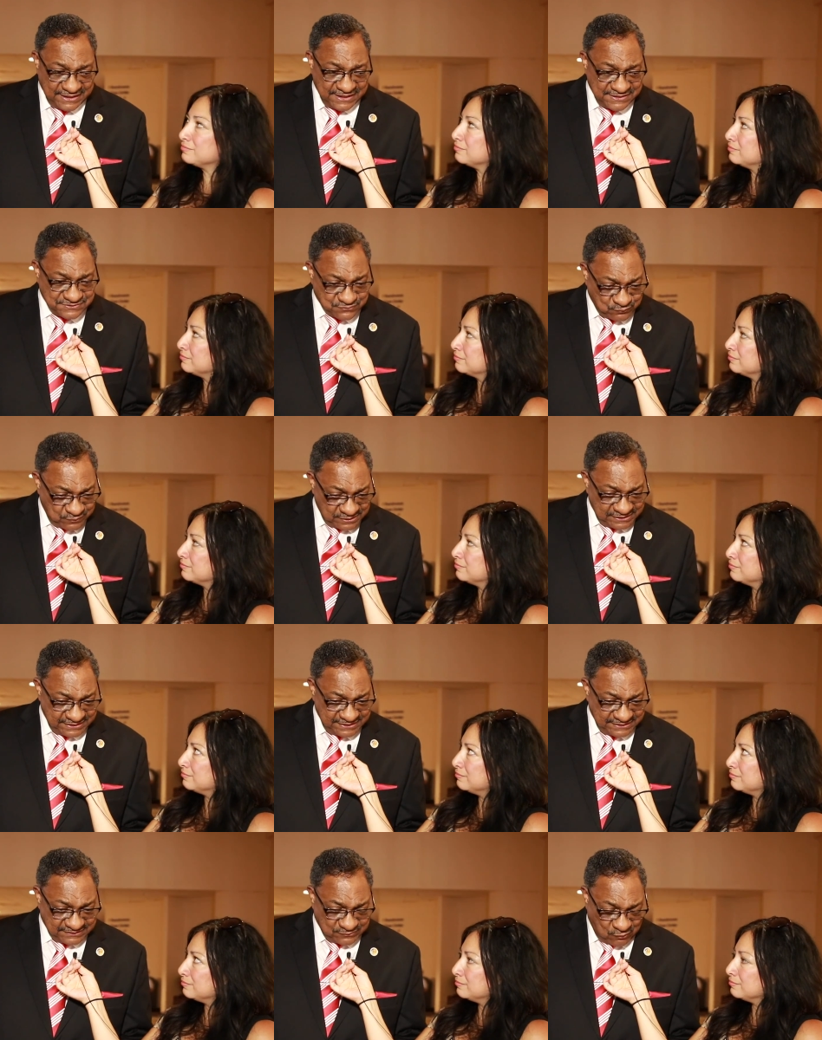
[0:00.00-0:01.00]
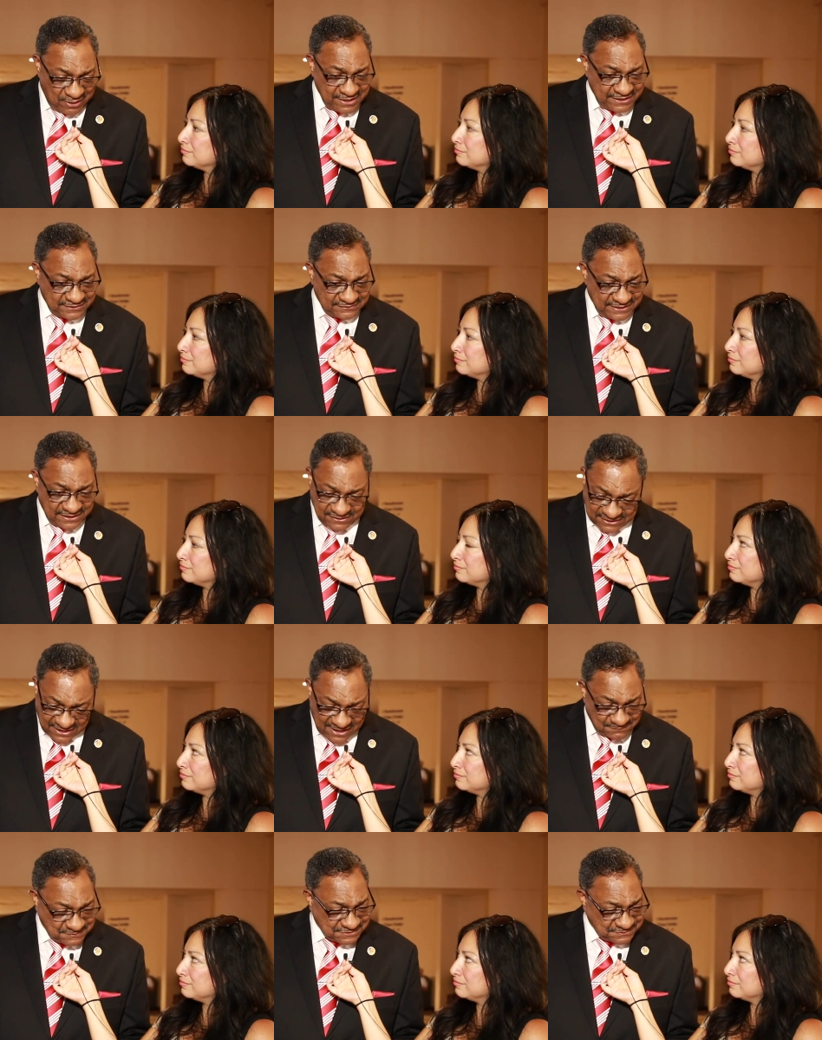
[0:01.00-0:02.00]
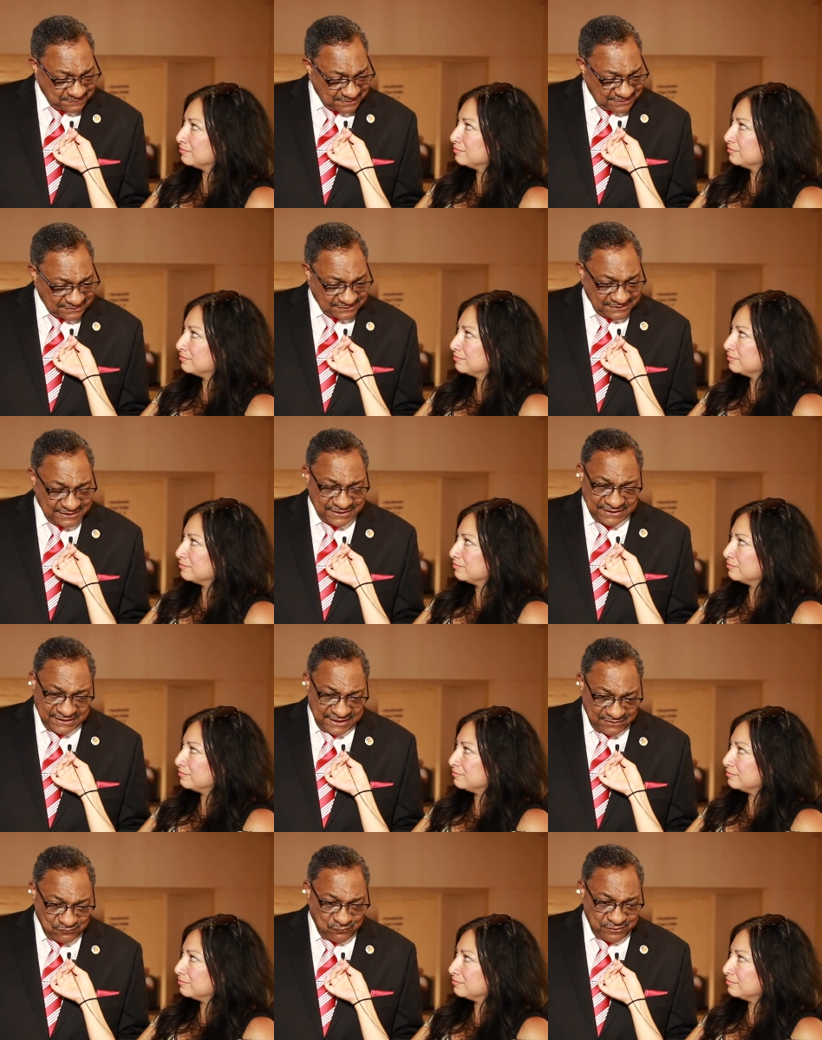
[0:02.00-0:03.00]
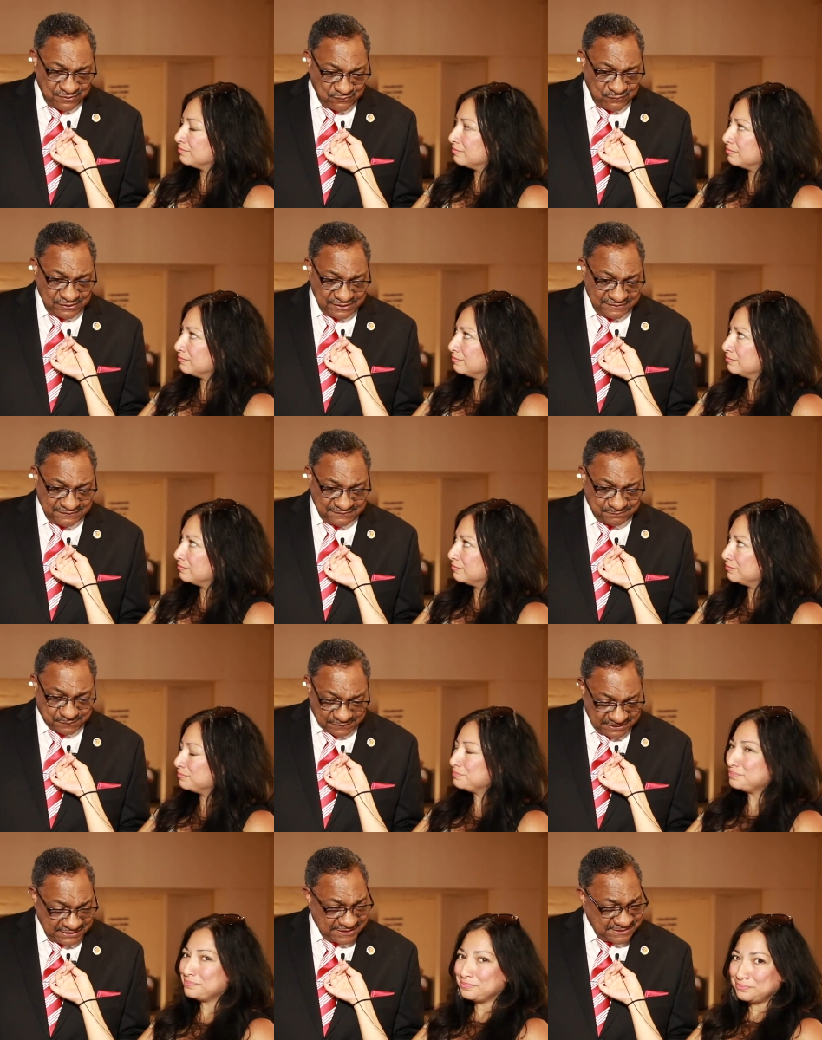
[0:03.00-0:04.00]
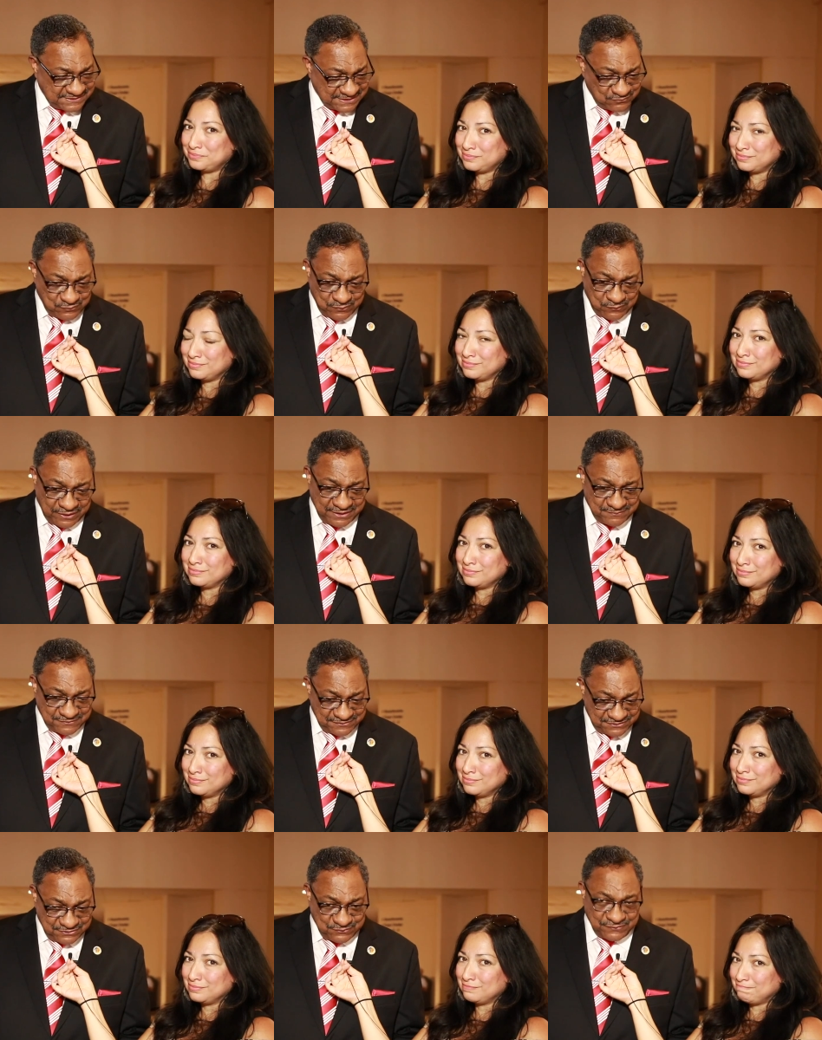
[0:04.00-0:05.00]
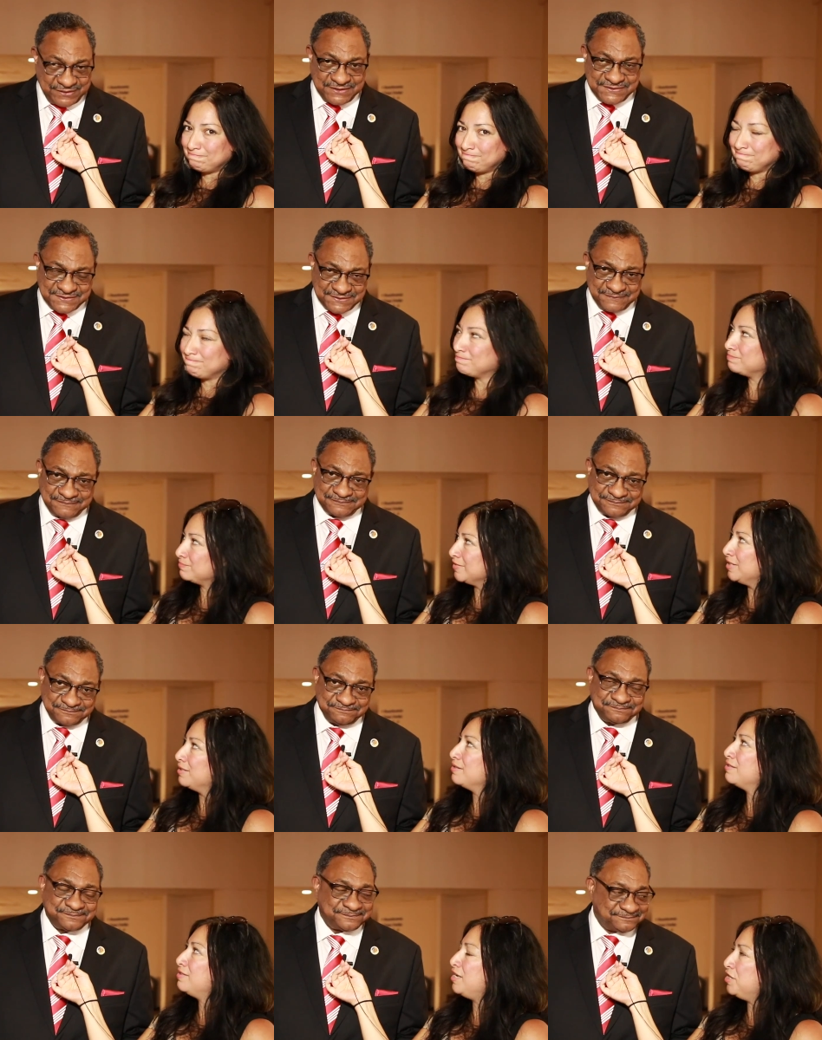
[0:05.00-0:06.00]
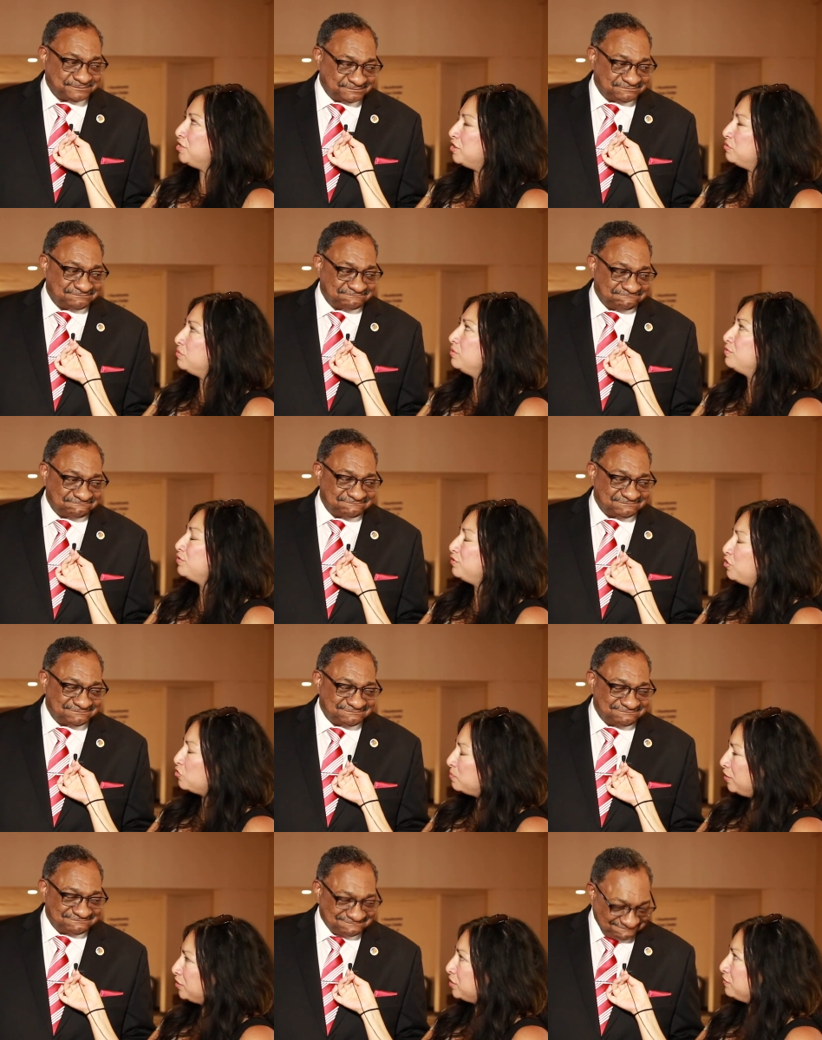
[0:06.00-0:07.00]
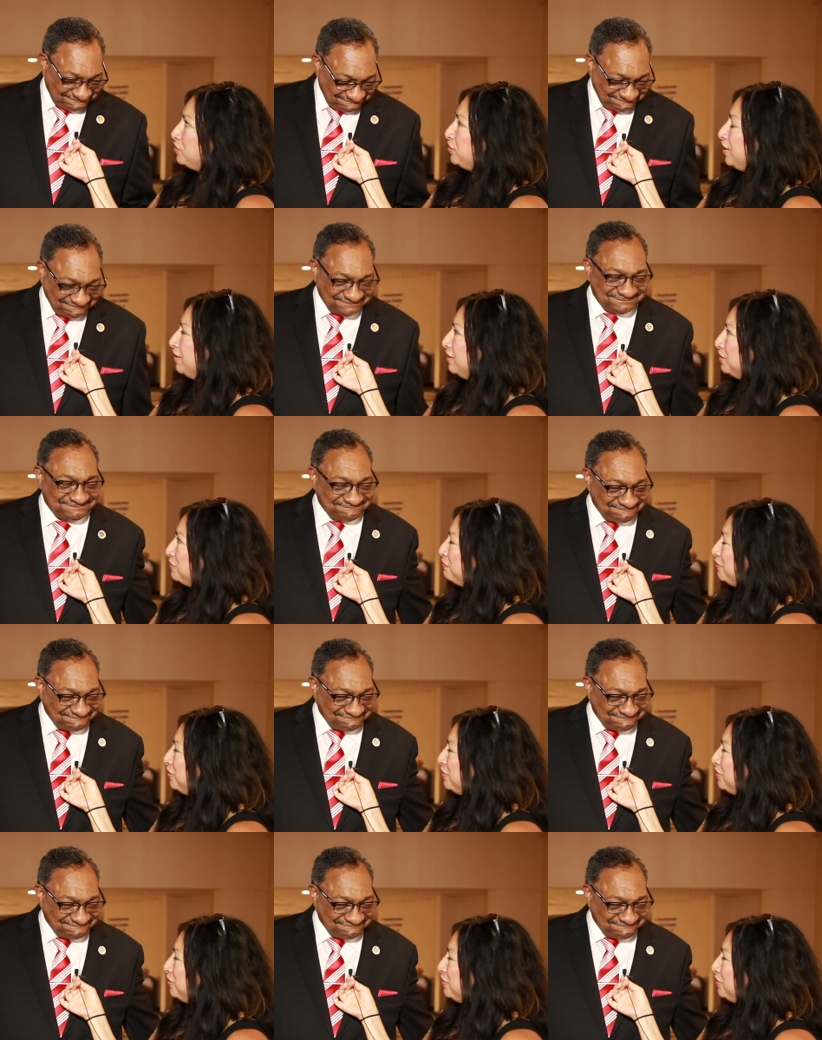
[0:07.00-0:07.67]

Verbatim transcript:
Speaker 1: It's really quite an accomplishment and we're really pleased that we were able to do this.
Speaker 2: Thank you so much for taking a